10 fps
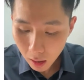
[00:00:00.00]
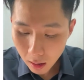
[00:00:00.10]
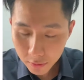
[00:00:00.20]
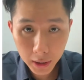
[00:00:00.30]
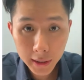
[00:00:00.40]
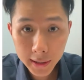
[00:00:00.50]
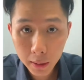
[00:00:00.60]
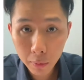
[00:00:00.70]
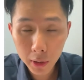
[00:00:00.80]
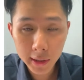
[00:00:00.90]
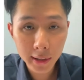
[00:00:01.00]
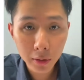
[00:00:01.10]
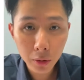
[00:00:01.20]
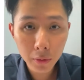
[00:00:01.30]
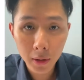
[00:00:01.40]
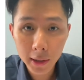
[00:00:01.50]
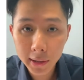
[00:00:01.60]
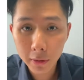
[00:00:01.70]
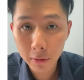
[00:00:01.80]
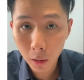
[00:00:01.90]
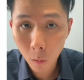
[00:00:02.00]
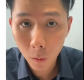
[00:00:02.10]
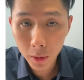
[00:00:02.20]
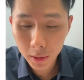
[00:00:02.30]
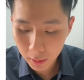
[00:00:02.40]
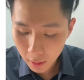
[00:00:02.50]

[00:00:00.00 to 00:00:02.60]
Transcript: trace table is a tool for us to record